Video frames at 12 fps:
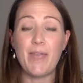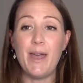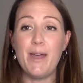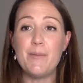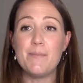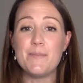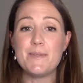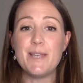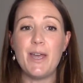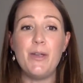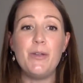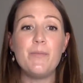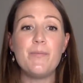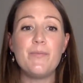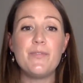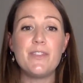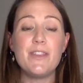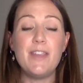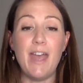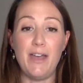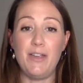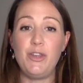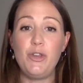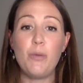Um, so, yeah,
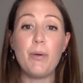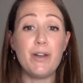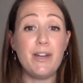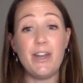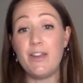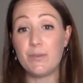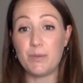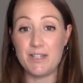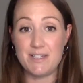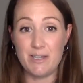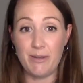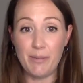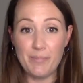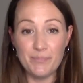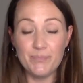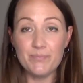your body knows what it's doing.